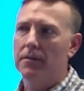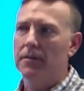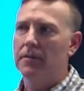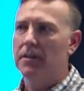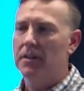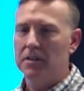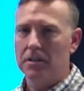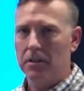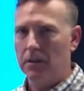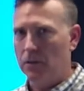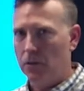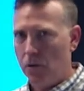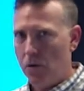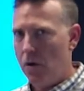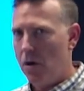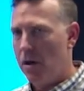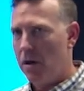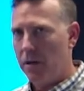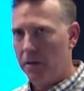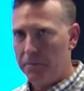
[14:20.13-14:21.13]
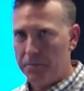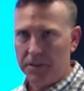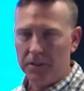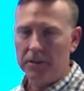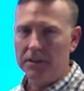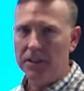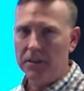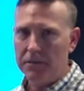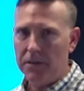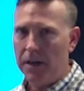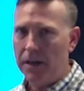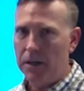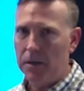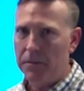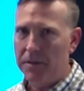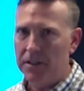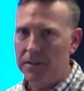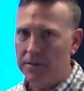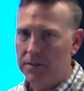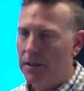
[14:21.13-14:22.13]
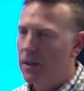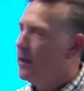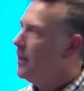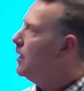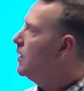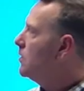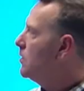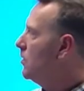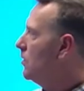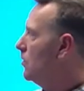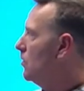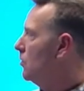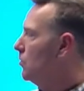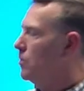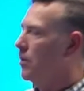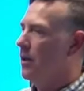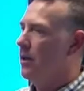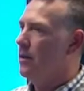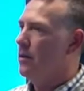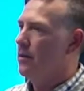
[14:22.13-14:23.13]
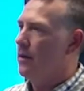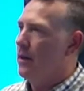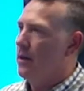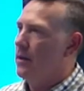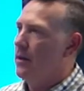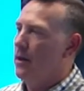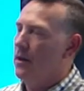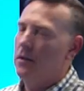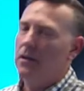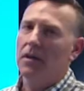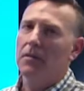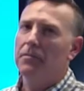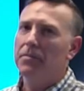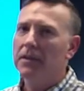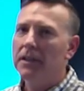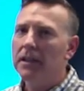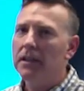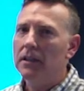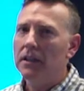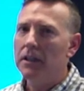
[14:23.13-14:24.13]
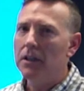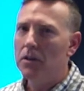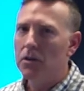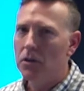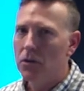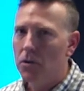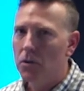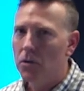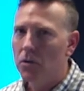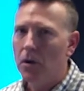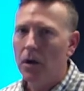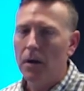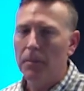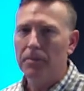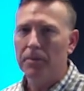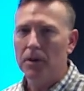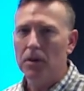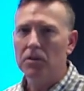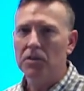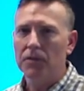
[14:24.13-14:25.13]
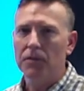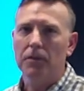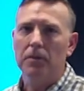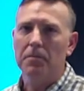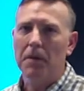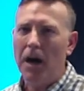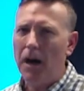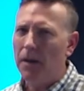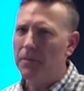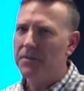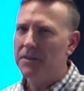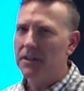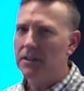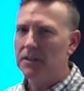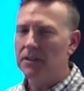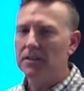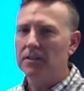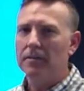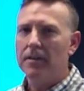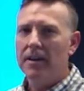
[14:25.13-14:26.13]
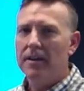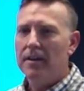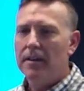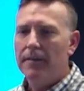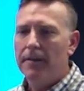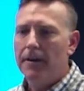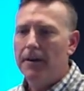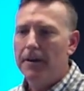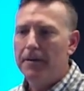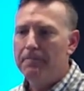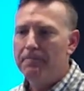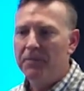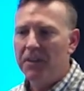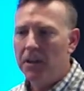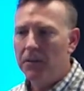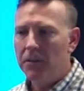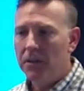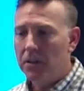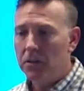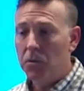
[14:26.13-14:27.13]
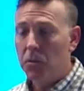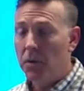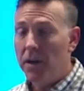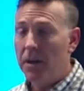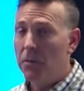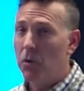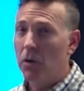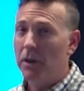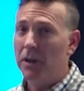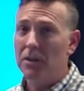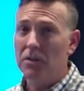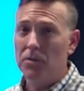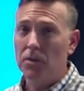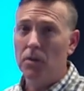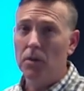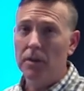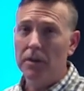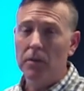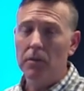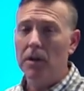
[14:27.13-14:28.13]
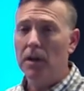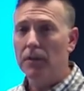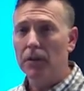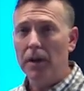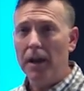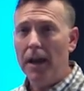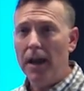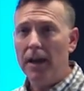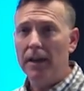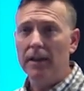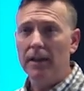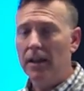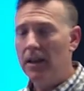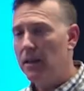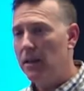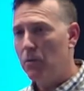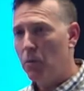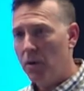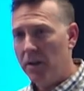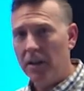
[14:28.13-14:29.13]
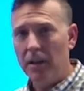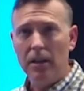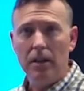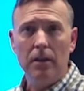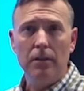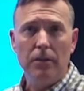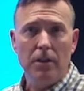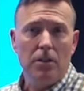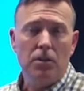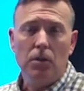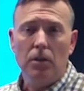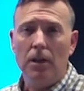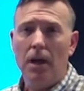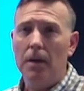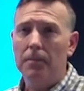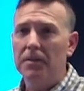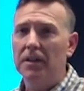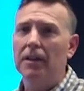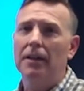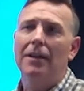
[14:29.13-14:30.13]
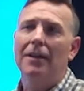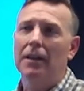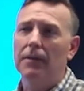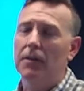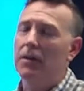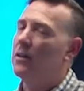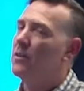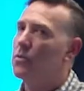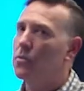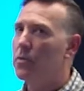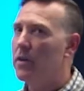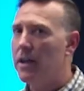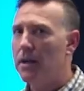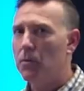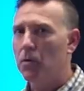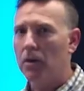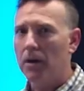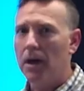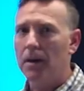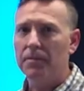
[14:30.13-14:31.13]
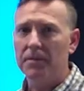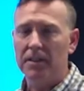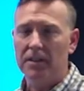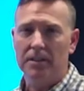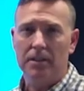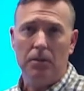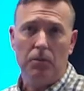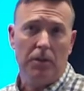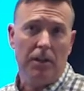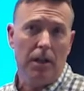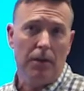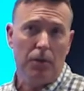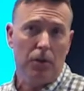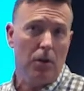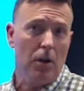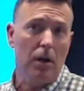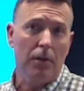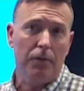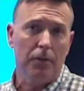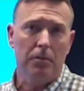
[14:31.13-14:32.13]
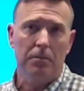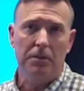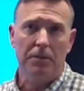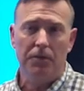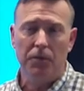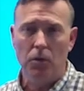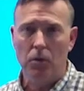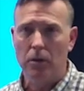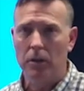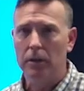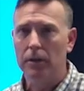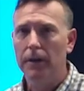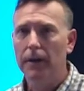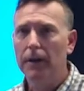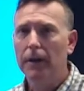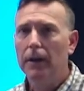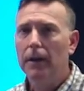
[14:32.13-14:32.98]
this long built environment to a completely new approach from optics, giving us way more control than we ever had in any one individual optic, and giving us way more optics than we ever offered before,